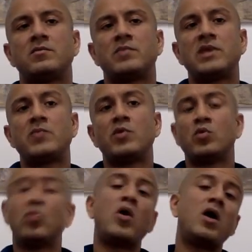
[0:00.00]
people
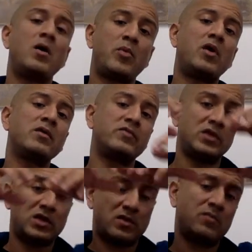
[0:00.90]
who are part of
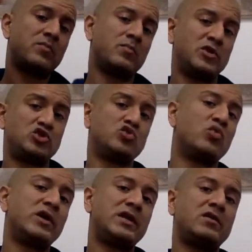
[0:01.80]
the
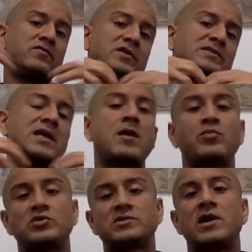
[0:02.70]
majority of the
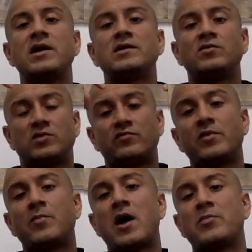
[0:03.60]
sample size or of the
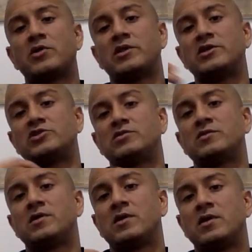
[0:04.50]
population,
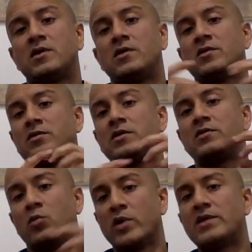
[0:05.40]

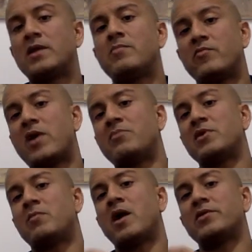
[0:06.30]
the way they wrap
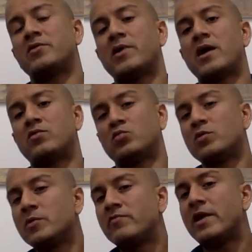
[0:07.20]
their mind around will
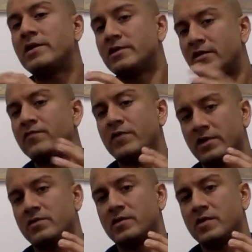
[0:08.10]
be very different